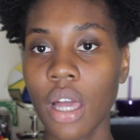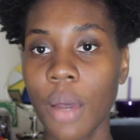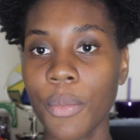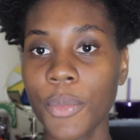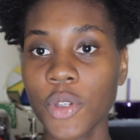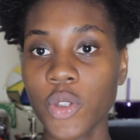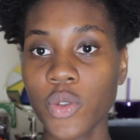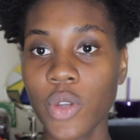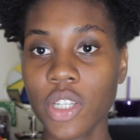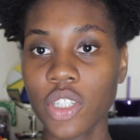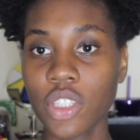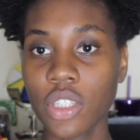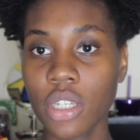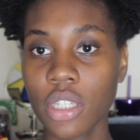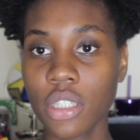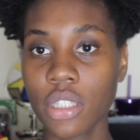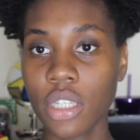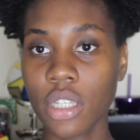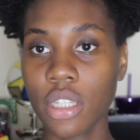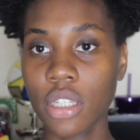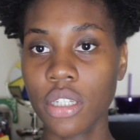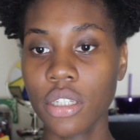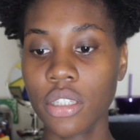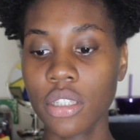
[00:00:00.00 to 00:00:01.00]
I'm gonna swatch the
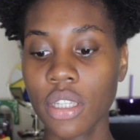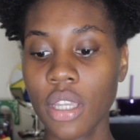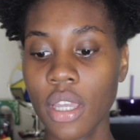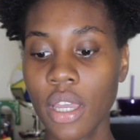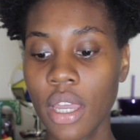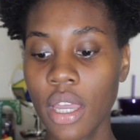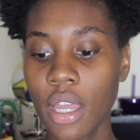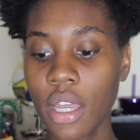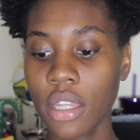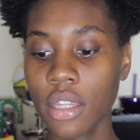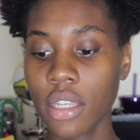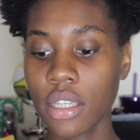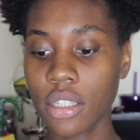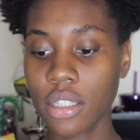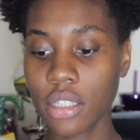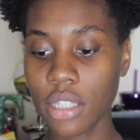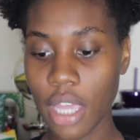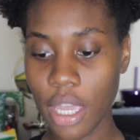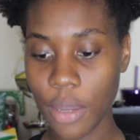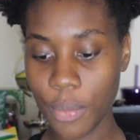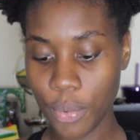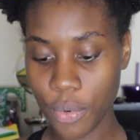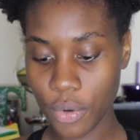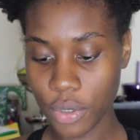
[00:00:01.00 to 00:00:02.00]
concealers. This is
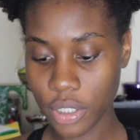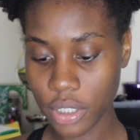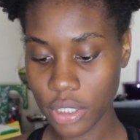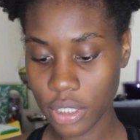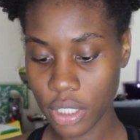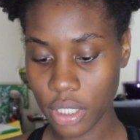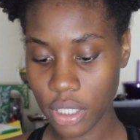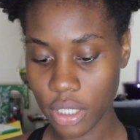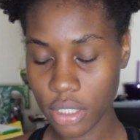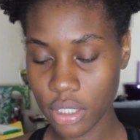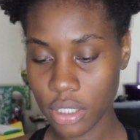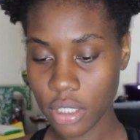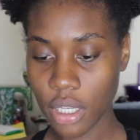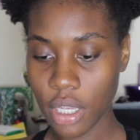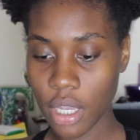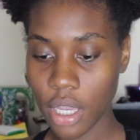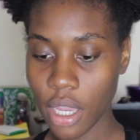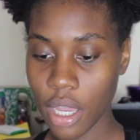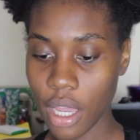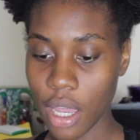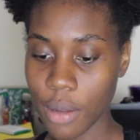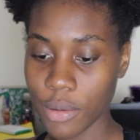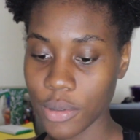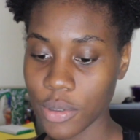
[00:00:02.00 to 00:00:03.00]
8.6.
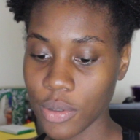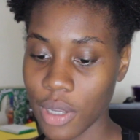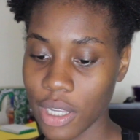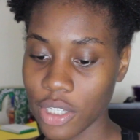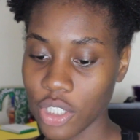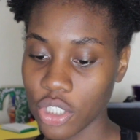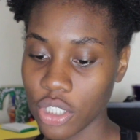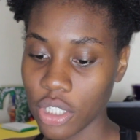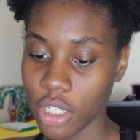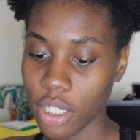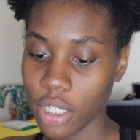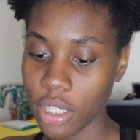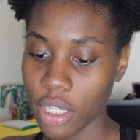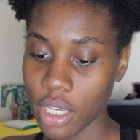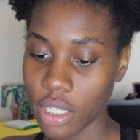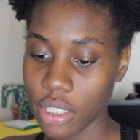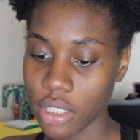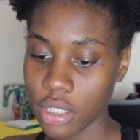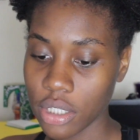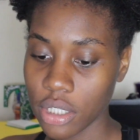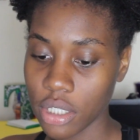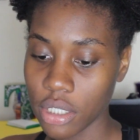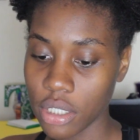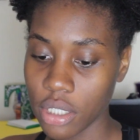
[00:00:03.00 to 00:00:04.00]
I'm swatching
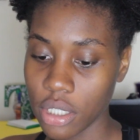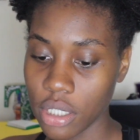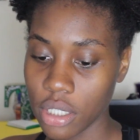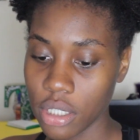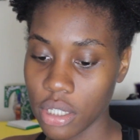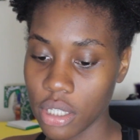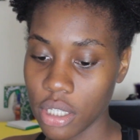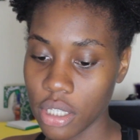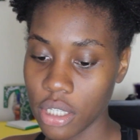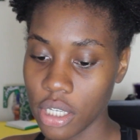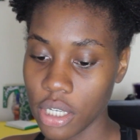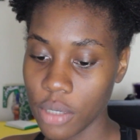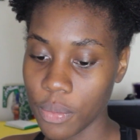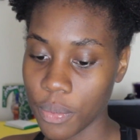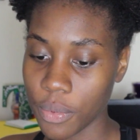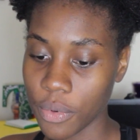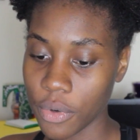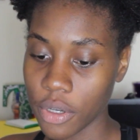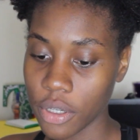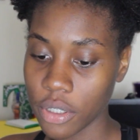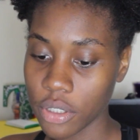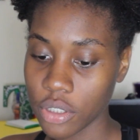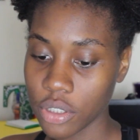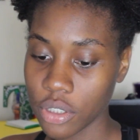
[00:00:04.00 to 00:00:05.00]
next to the Deep
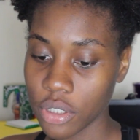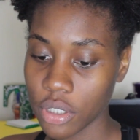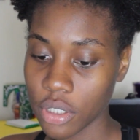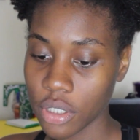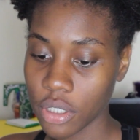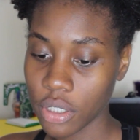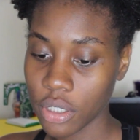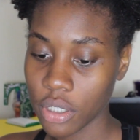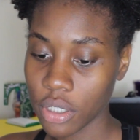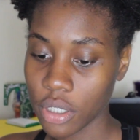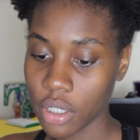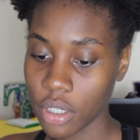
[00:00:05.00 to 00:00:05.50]
Rich.